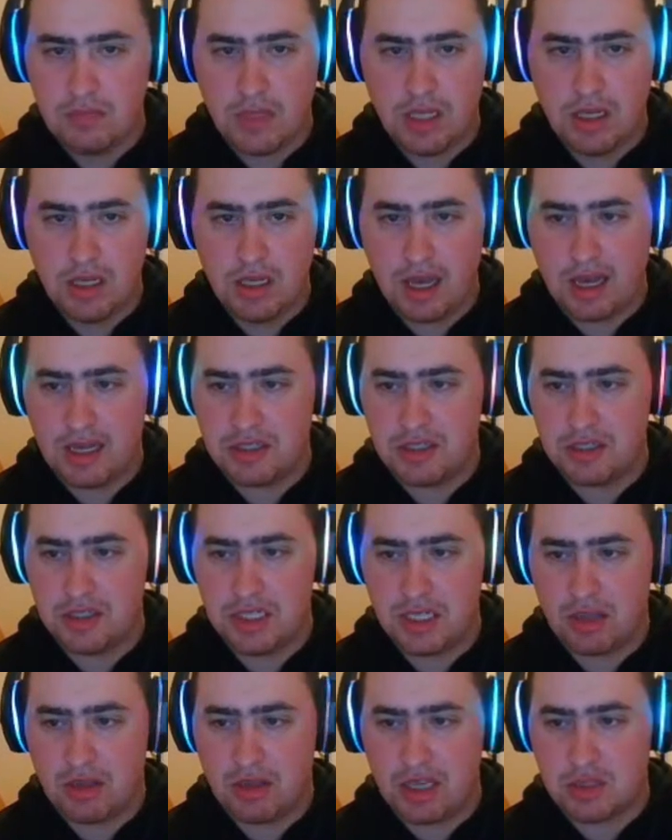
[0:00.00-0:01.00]
Now, as you can
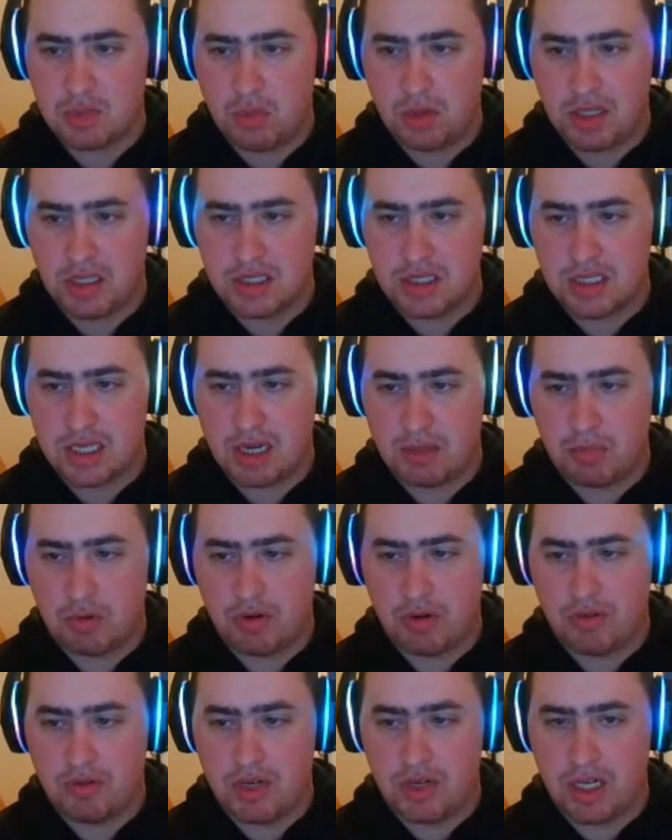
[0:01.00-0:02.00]
tell, he has 1 in
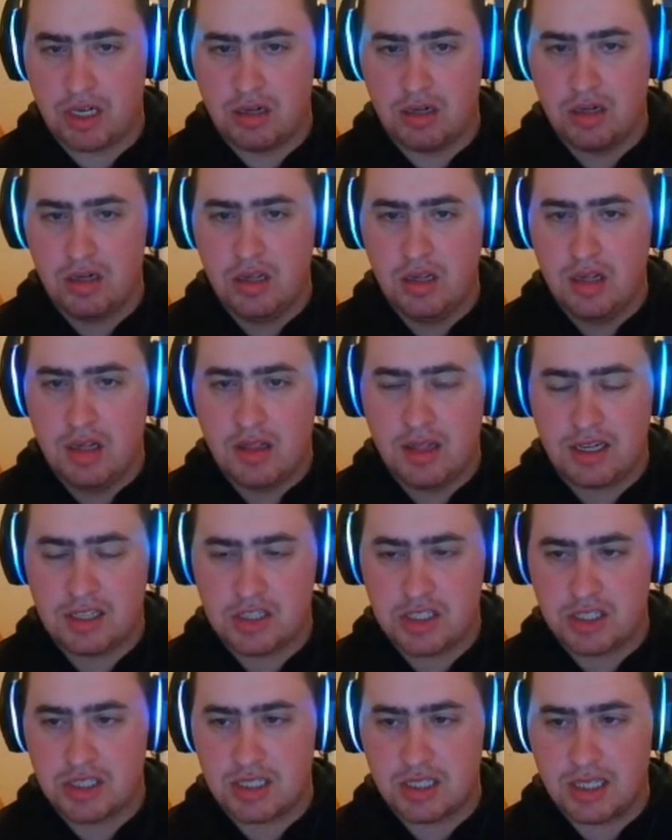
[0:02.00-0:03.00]
sideboard over here. That's
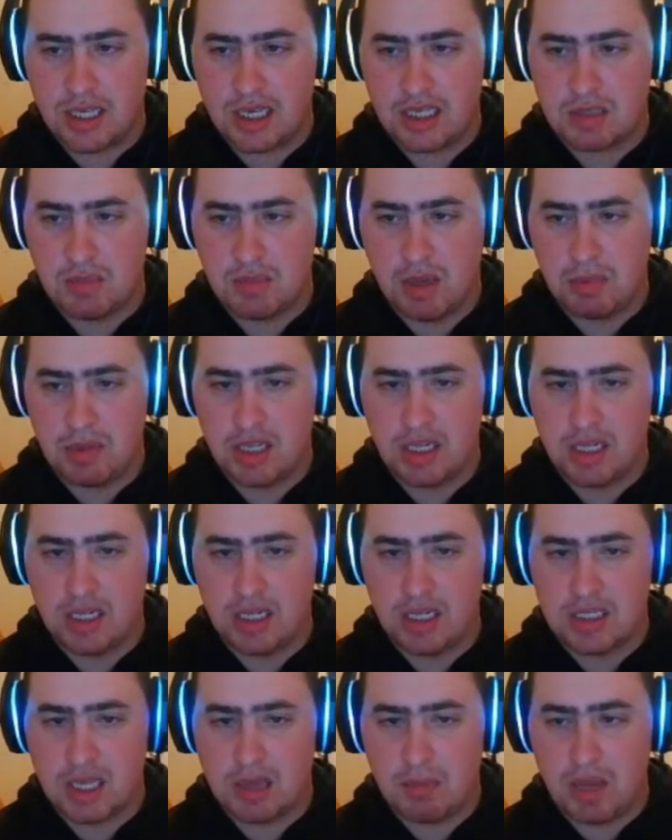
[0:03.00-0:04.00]
just in case maybe he
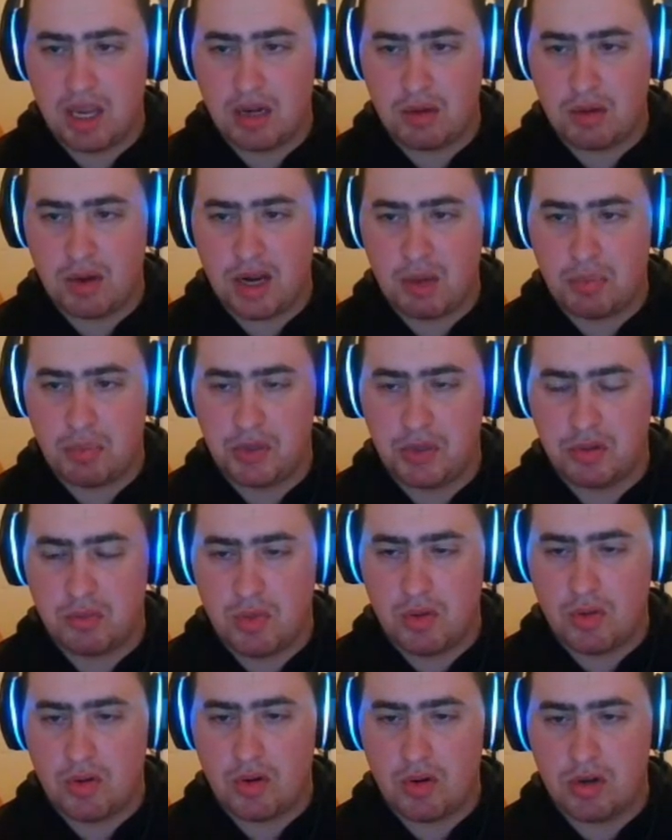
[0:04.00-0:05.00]
needs that mana ramp a little
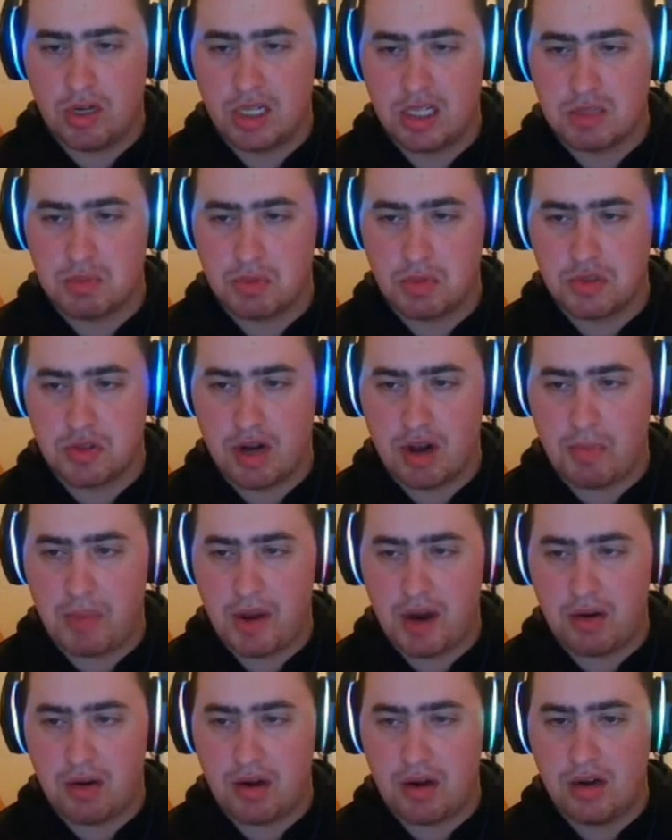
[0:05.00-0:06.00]
more, or he needs more draw
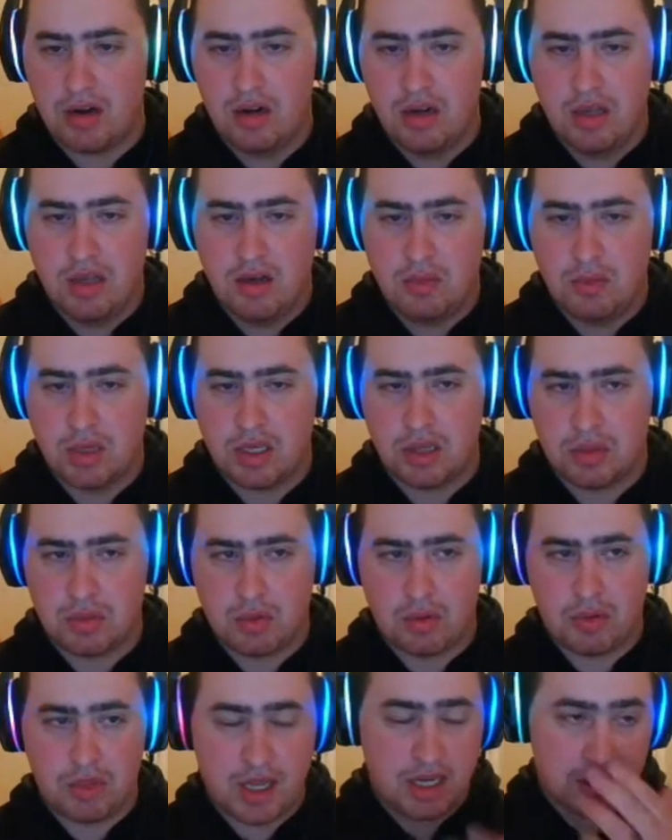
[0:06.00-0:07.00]
power. We can
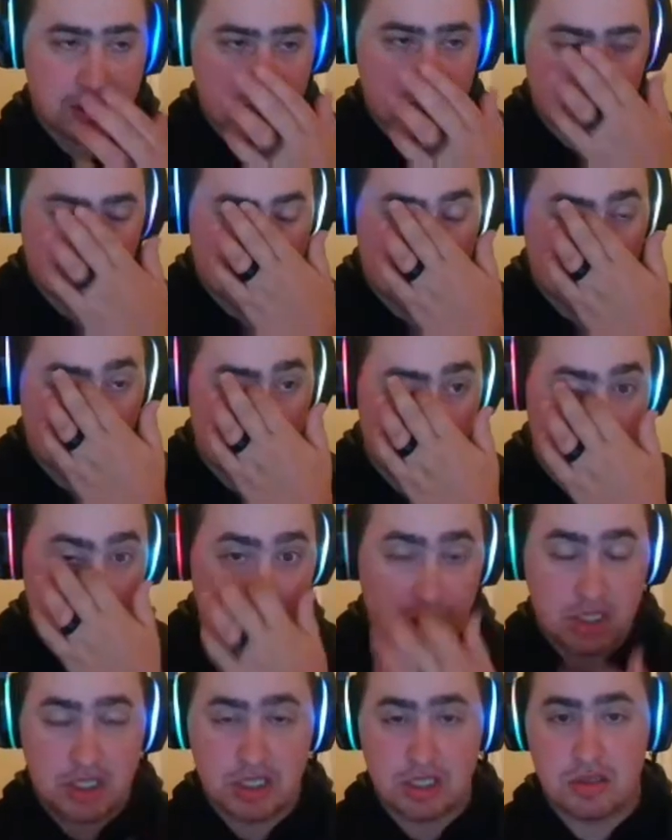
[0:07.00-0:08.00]
throw that into the deck with
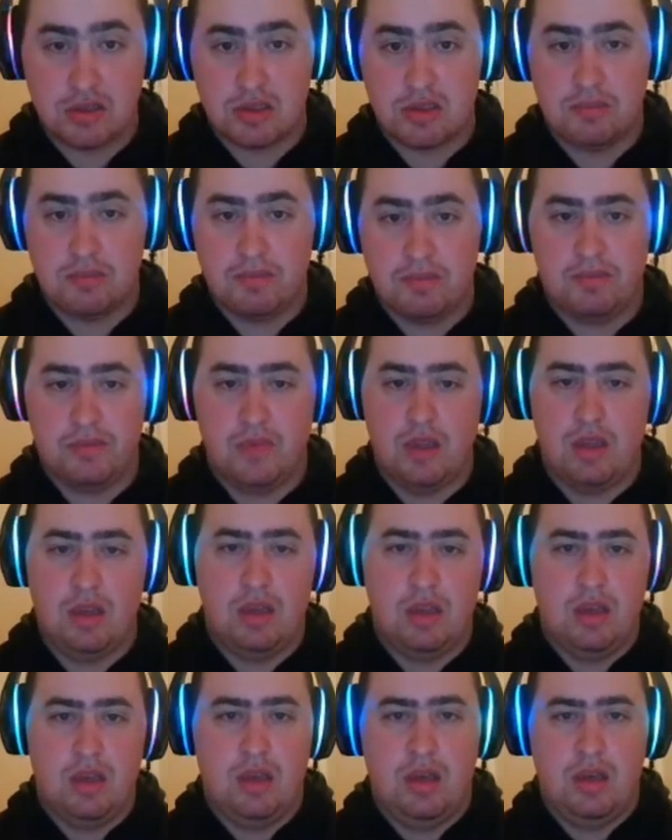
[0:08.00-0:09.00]
no issues.
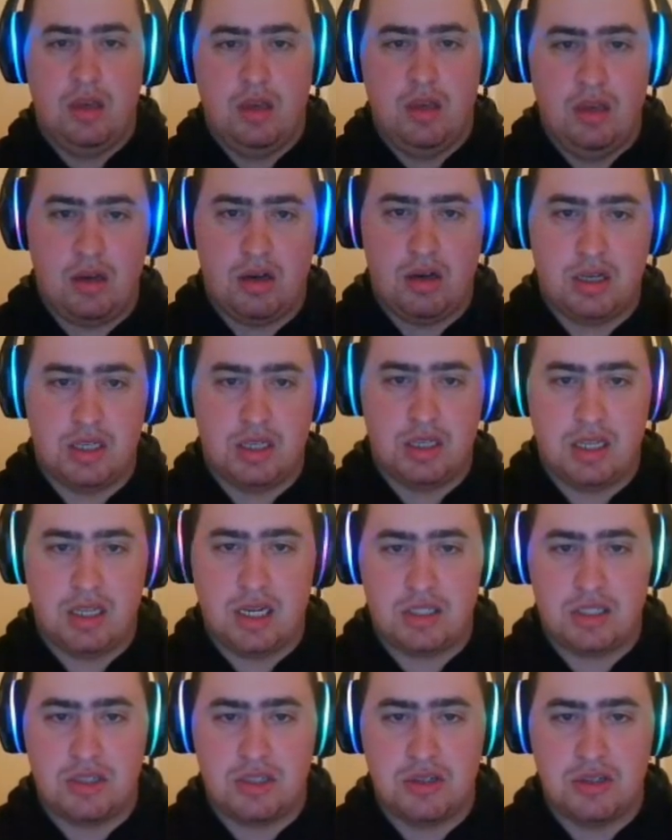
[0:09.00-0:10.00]
On to the
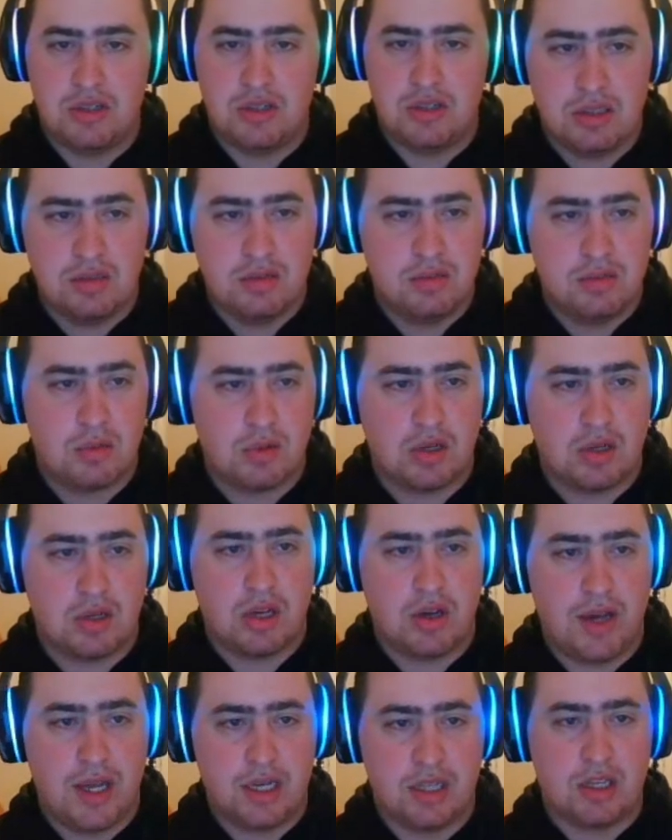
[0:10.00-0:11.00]
next unison, we're going to
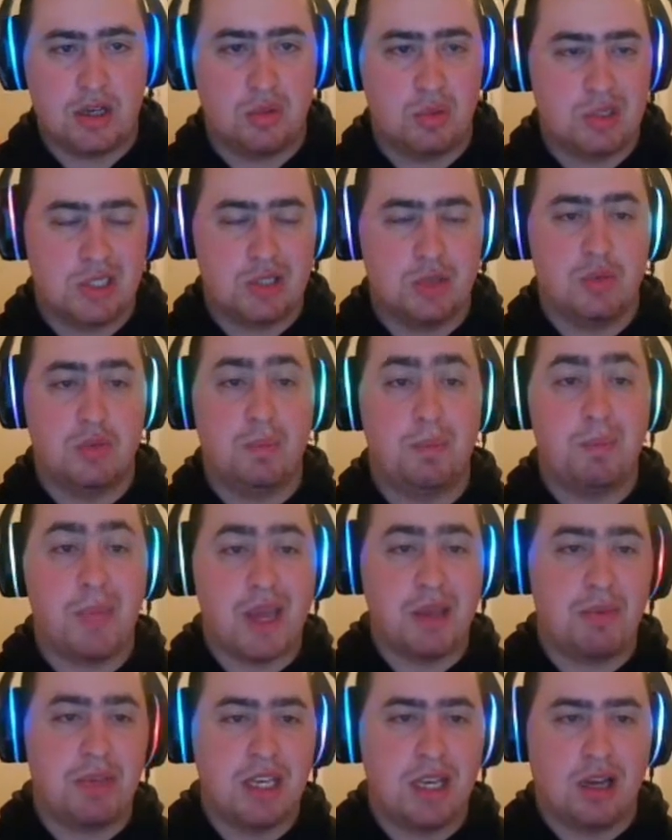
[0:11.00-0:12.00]
go ahead and go into
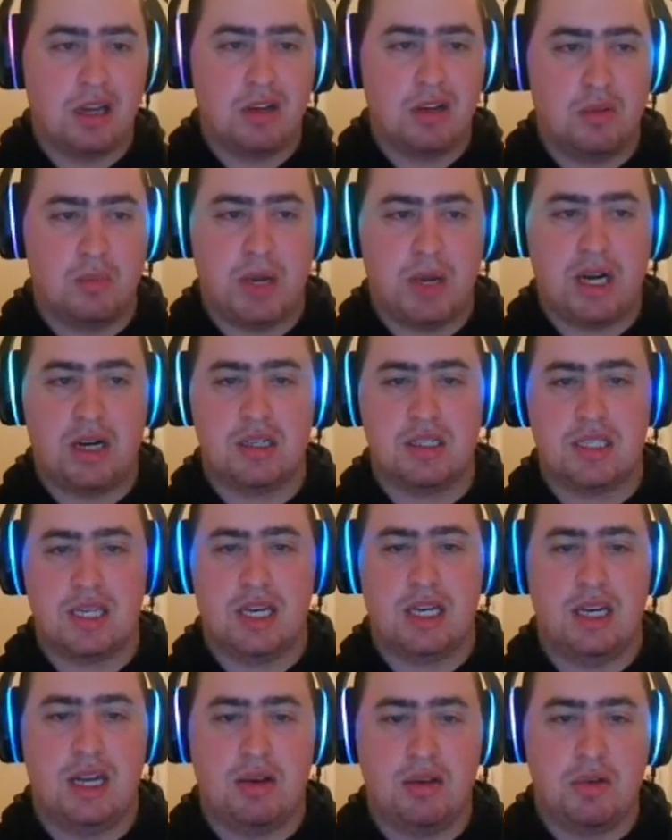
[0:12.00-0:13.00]
Baby Unknown
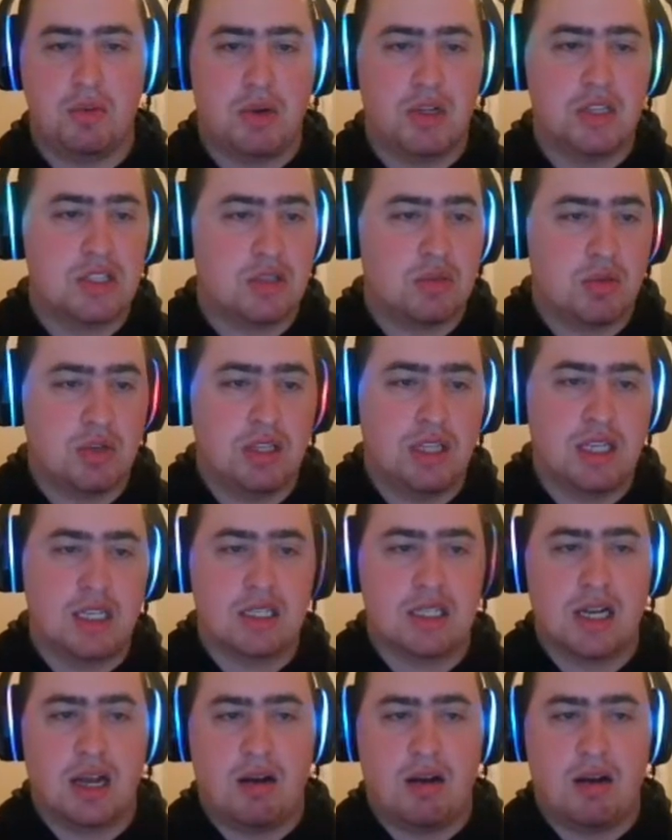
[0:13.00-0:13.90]
Parasite. Now, he runs 3 of these.